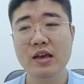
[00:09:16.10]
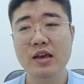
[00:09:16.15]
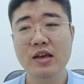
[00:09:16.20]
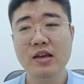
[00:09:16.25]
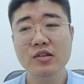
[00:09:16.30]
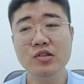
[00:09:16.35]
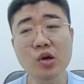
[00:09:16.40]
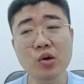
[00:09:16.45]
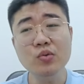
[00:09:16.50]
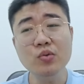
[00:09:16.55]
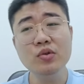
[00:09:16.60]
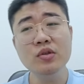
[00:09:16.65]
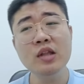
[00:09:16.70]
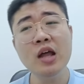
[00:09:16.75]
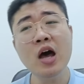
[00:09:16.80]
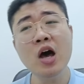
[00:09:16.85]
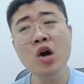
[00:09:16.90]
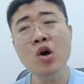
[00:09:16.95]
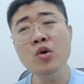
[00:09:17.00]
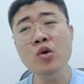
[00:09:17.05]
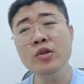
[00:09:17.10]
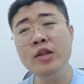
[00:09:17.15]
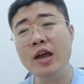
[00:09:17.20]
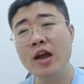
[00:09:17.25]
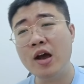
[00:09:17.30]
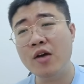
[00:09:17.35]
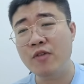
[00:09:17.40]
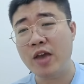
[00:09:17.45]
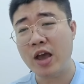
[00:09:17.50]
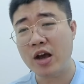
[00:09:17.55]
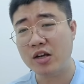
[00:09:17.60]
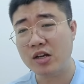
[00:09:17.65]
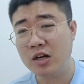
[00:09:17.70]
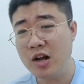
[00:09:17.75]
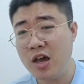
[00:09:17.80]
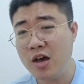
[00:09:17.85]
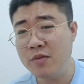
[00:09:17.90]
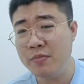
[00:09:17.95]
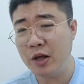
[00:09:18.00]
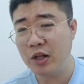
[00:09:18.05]
So now that we are
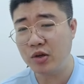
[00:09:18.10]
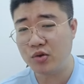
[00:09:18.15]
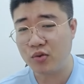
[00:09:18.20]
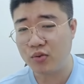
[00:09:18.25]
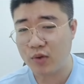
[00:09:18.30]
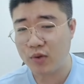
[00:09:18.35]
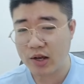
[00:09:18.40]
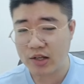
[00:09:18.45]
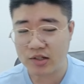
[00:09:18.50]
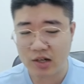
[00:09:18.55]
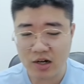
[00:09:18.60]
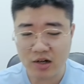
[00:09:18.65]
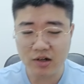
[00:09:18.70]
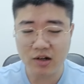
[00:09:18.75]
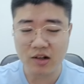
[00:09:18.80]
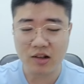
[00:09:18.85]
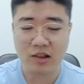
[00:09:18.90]
clear about the question,